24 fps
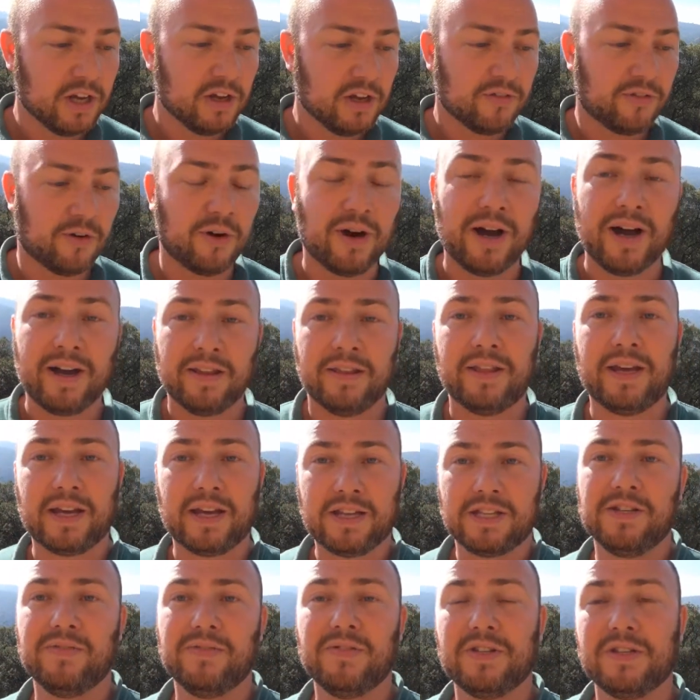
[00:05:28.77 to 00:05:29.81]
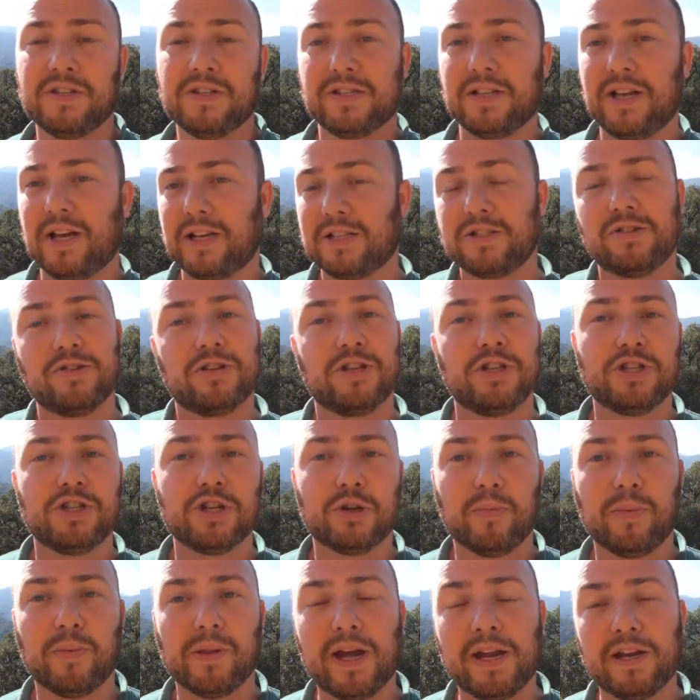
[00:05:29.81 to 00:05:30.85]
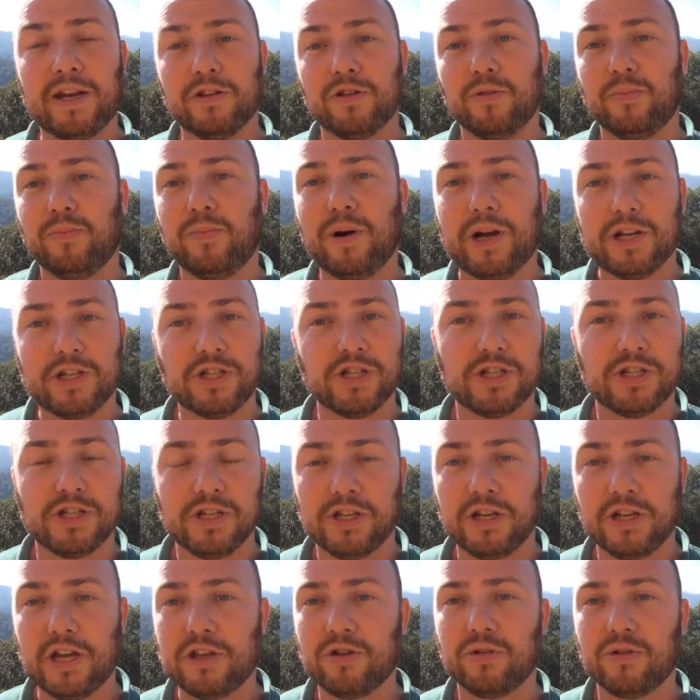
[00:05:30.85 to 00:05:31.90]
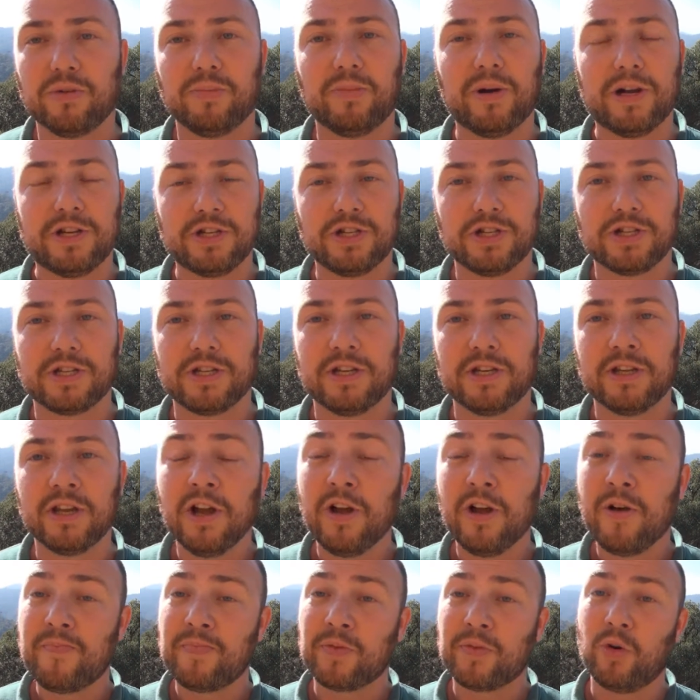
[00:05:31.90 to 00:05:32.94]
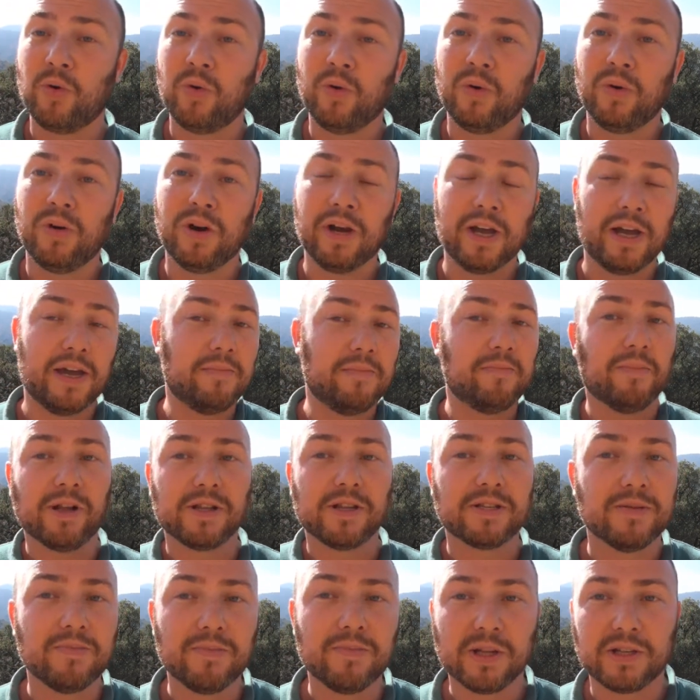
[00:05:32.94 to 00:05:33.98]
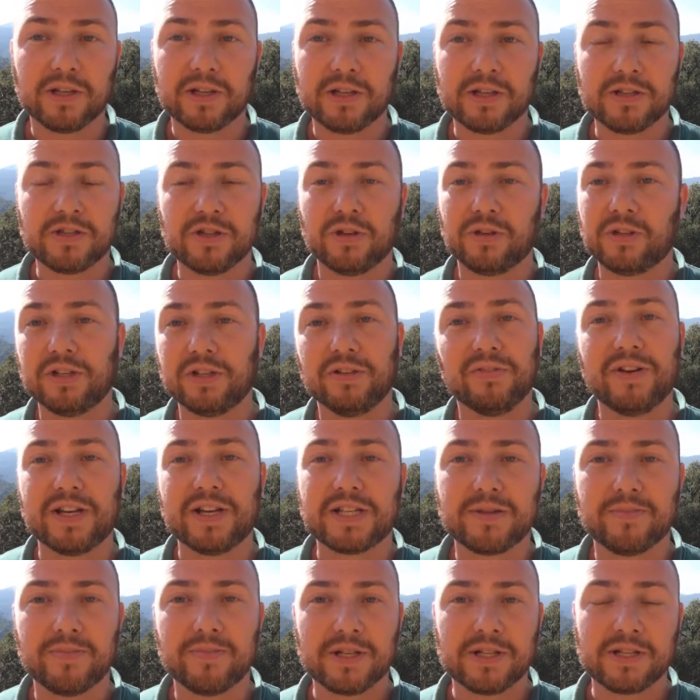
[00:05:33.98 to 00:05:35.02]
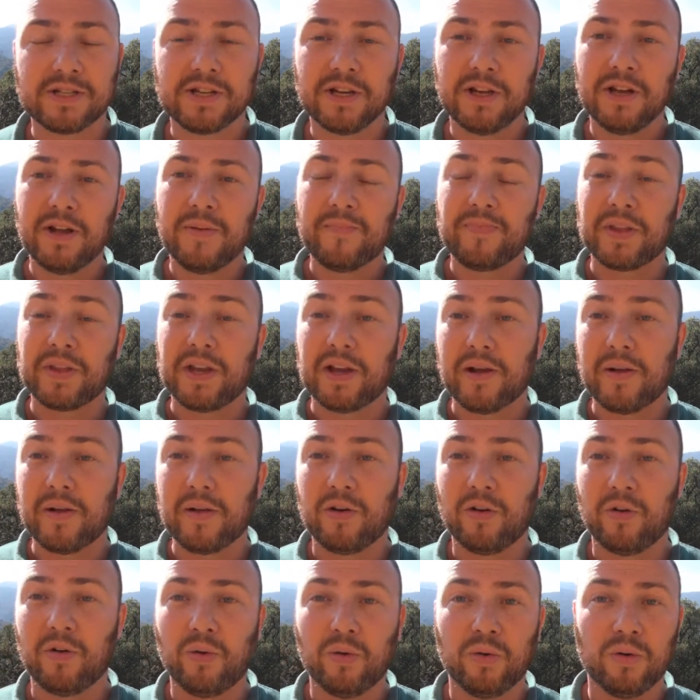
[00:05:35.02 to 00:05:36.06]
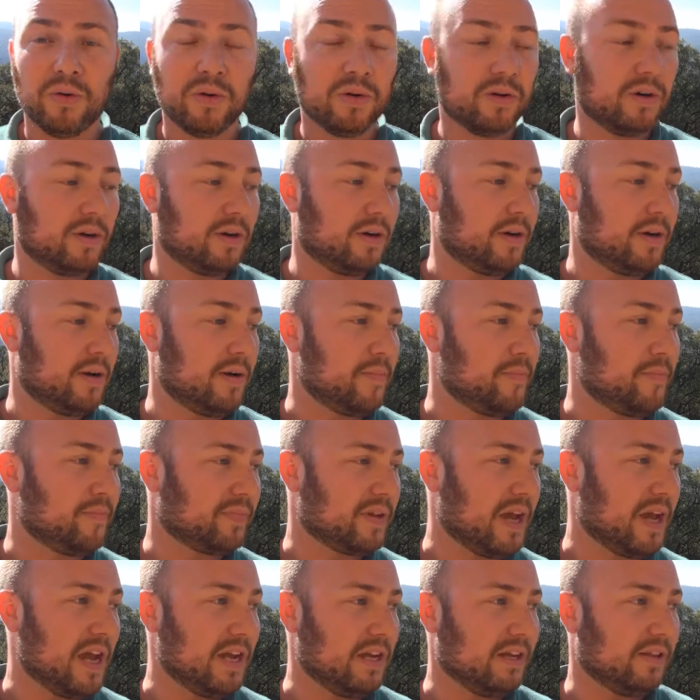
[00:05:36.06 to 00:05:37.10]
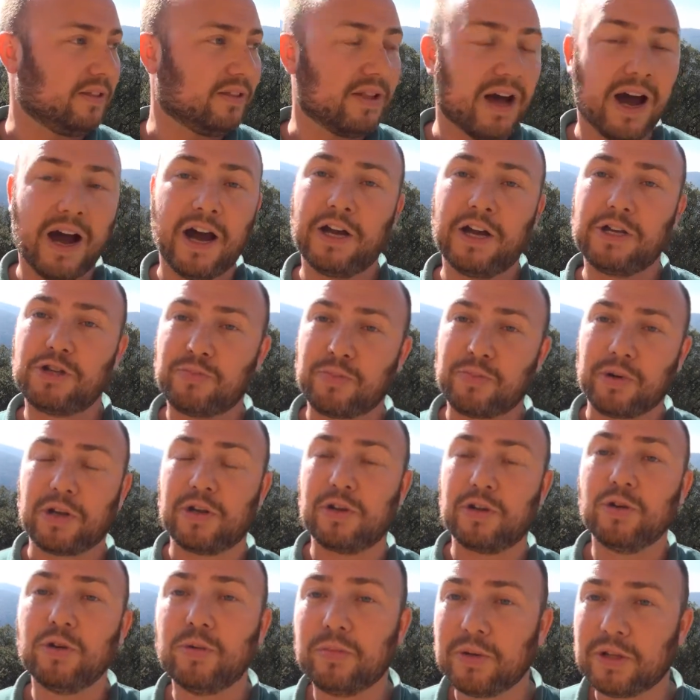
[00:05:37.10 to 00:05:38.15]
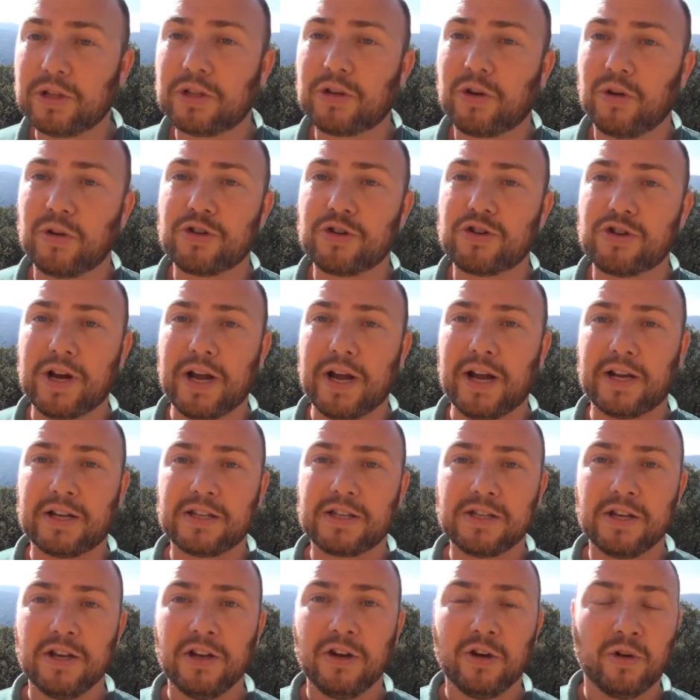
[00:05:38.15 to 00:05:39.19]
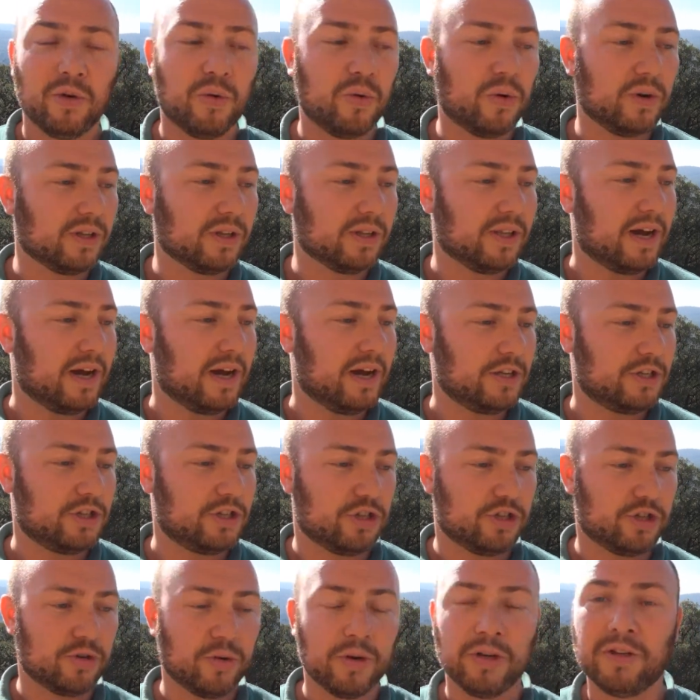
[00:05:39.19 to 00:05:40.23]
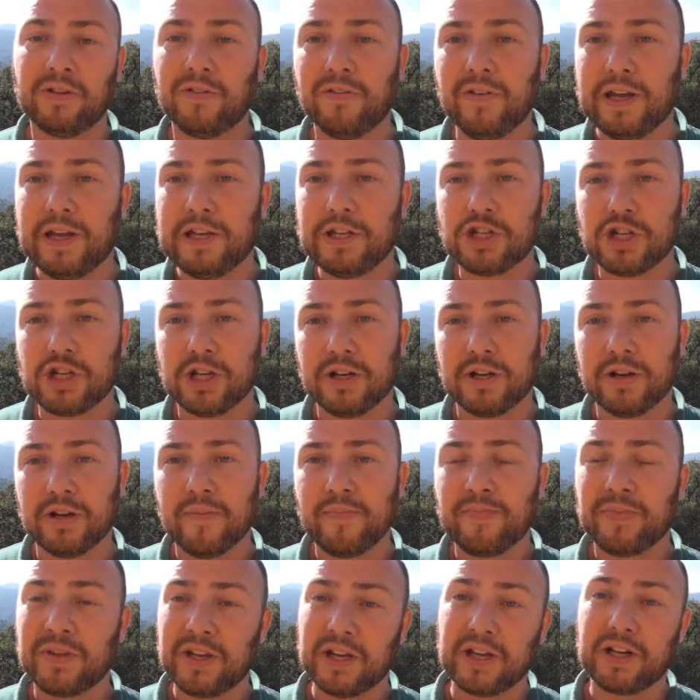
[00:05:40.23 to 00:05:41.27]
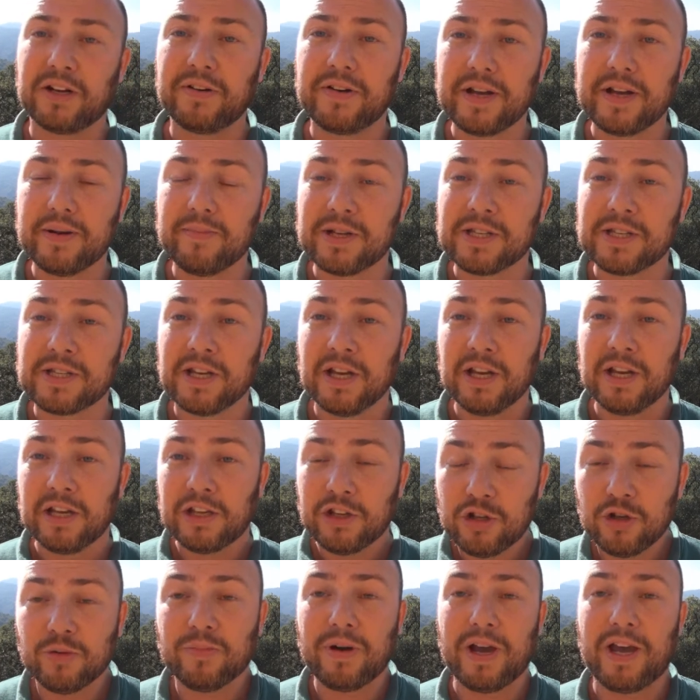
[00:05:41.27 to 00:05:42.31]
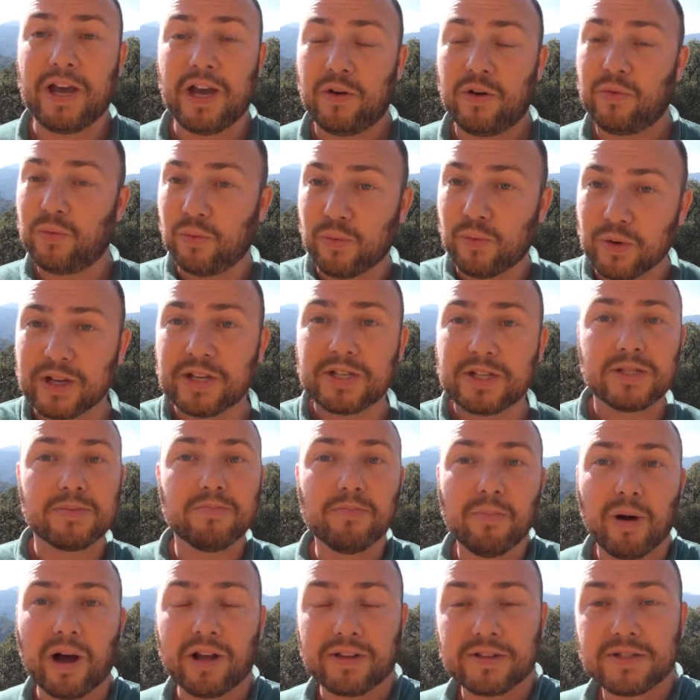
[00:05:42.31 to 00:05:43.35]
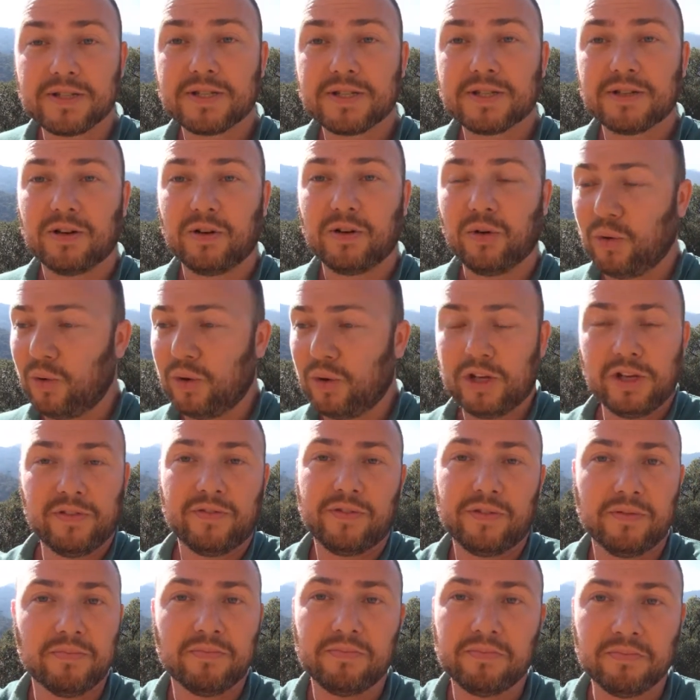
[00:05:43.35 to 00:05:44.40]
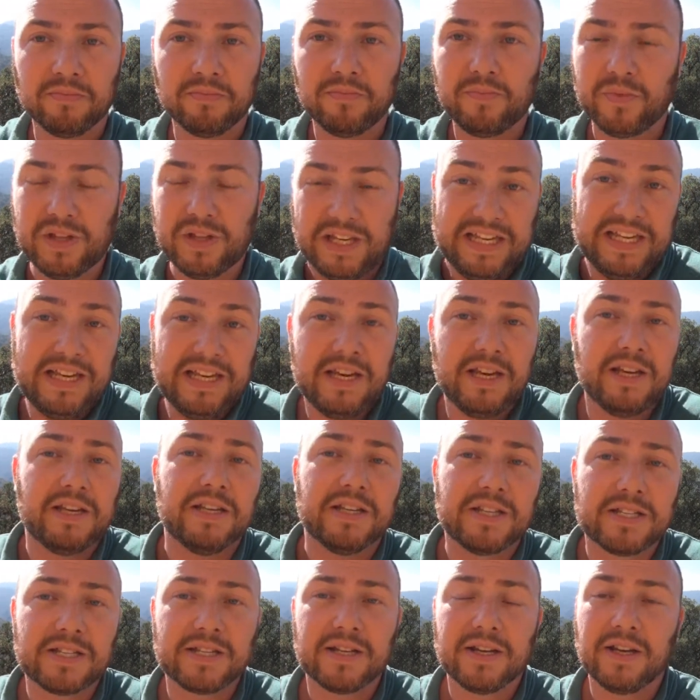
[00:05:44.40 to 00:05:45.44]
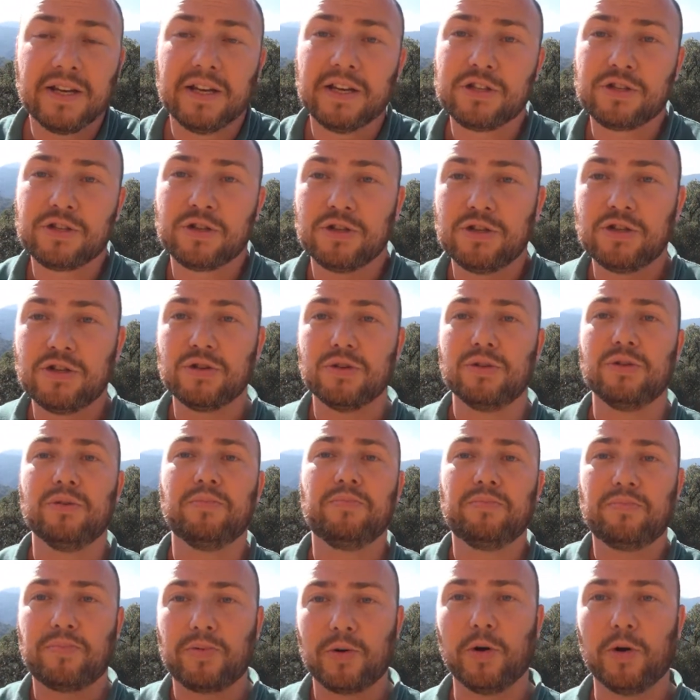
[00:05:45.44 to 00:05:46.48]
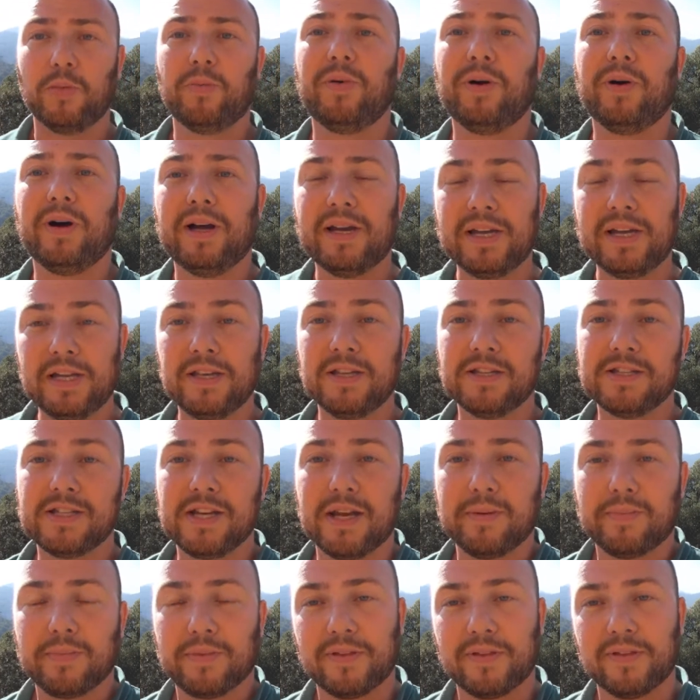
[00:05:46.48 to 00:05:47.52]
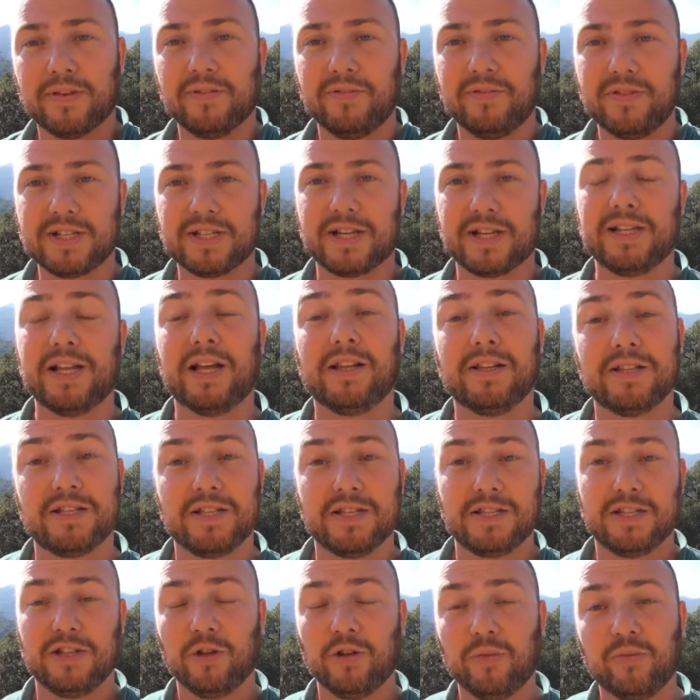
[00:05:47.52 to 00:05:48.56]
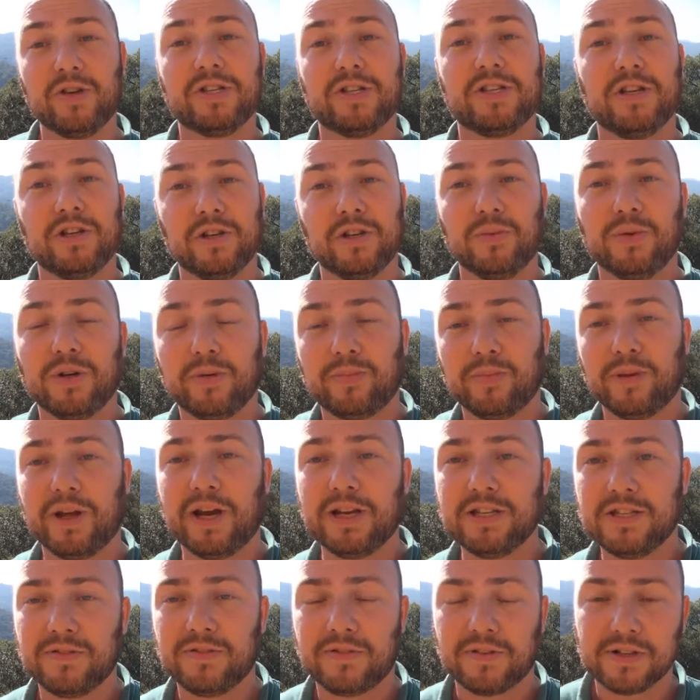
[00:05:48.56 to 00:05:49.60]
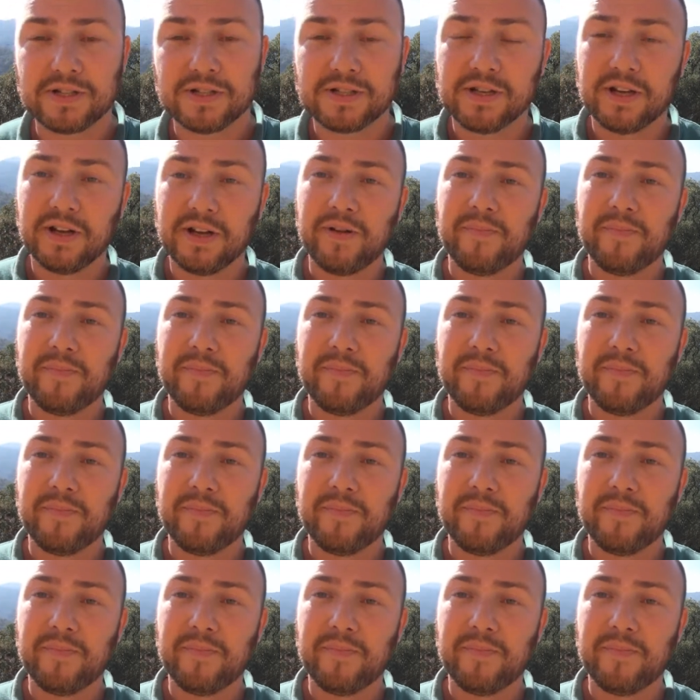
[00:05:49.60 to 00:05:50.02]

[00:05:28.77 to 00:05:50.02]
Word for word: For other activities like strategic planning or budgeting, annual budgeting, or a multi-million-dollar investment, or a large procurement contract, or a large joint venture agreement, you may have weeks, months, or even years to do proper in-depth risk analysis, and obviously you would apply different